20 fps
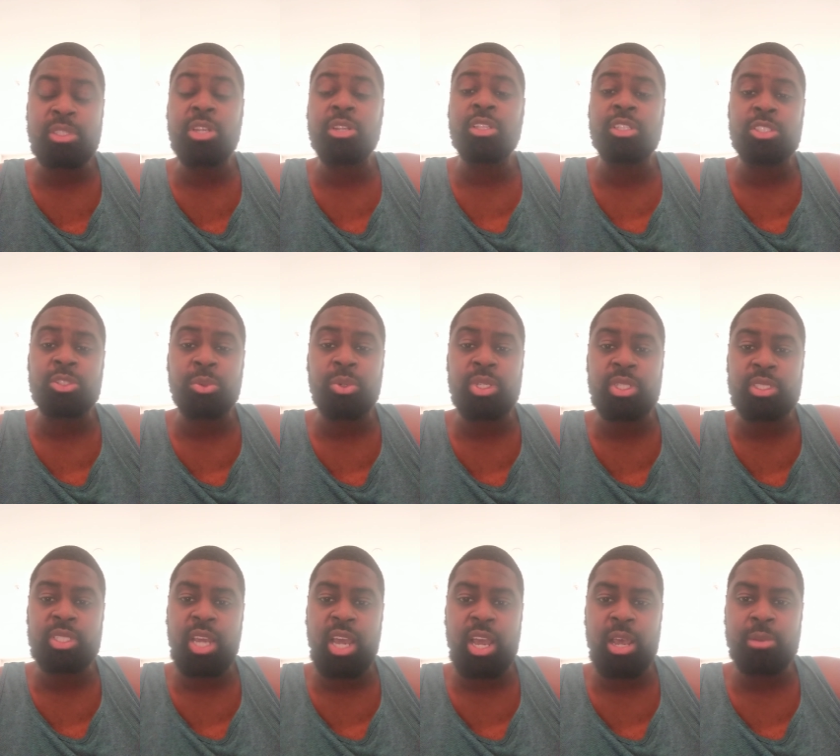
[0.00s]
nearly 20
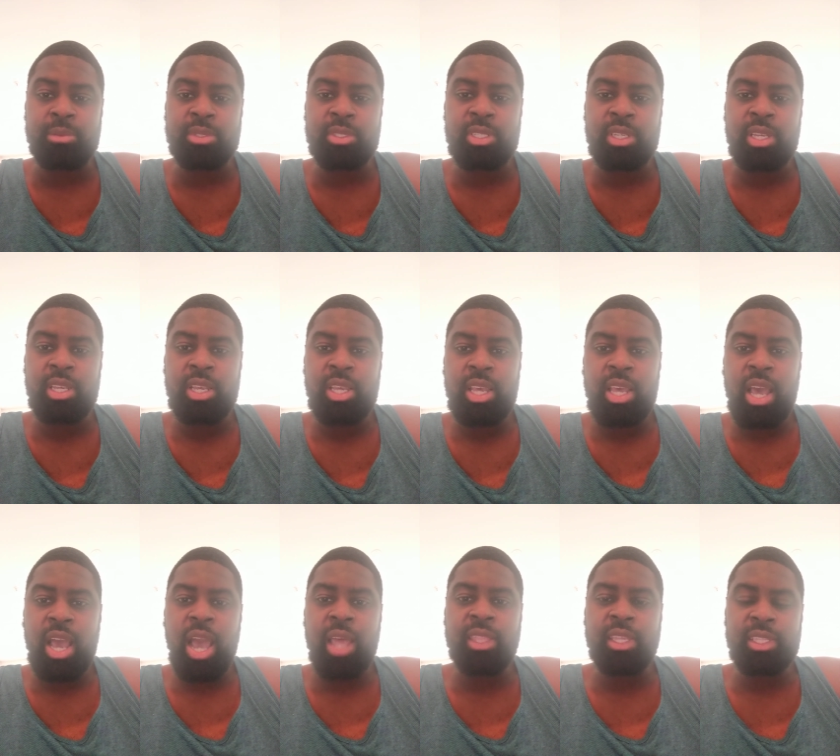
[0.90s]
times.
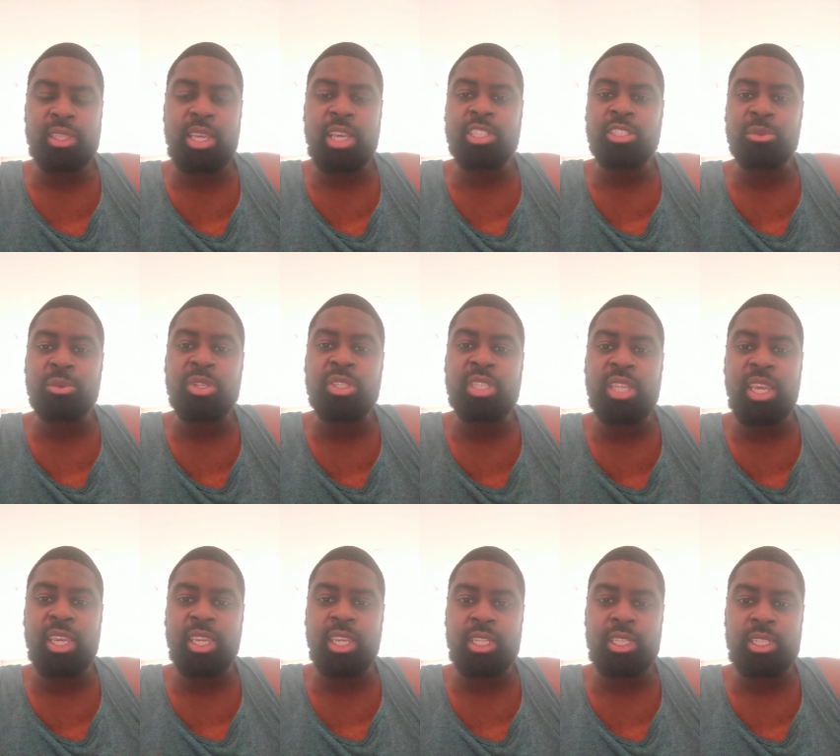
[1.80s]
I think that's
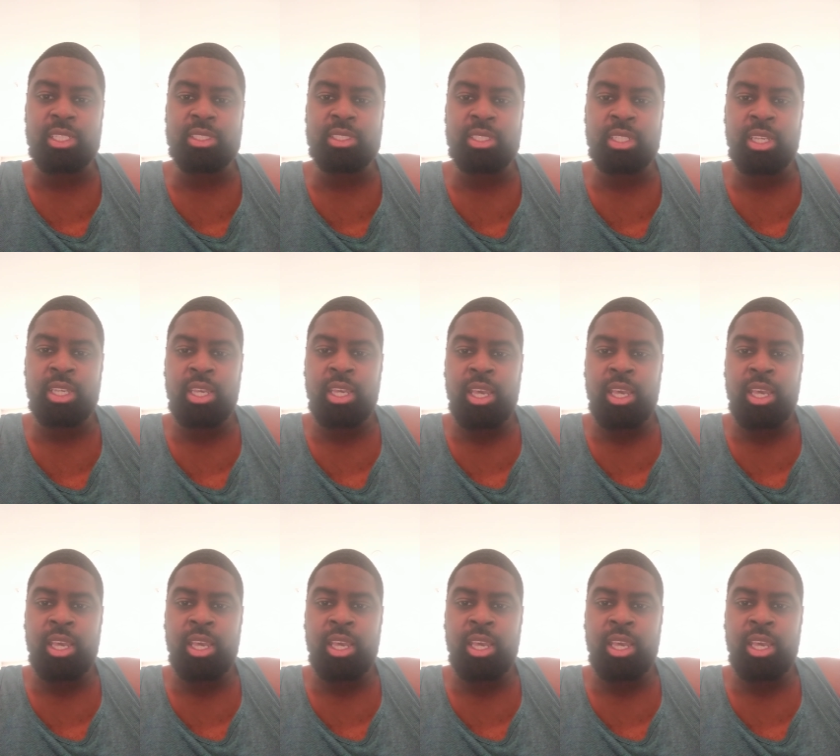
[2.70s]
ridiculous.